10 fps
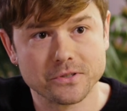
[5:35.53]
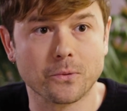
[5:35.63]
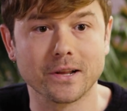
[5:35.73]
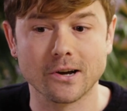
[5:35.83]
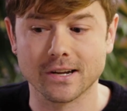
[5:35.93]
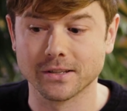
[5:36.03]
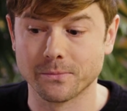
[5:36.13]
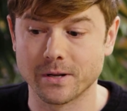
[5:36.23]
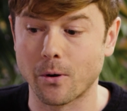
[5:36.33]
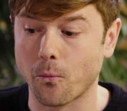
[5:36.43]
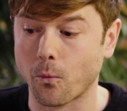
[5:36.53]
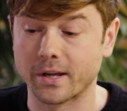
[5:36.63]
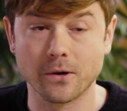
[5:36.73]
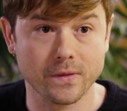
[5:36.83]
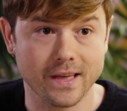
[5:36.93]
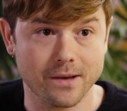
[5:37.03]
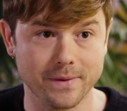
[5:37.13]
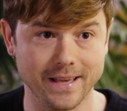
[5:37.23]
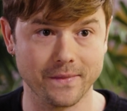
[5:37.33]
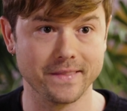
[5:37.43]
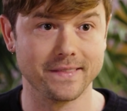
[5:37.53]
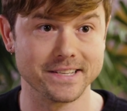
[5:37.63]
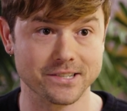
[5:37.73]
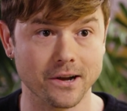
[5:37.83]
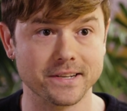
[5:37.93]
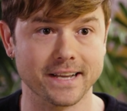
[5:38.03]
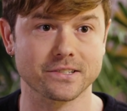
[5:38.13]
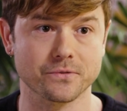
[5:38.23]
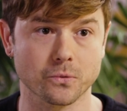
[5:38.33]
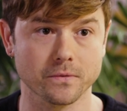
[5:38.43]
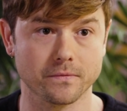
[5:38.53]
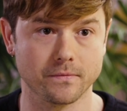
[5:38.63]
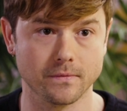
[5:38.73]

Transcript: You want to talk a little bit about working with him in this context of sort of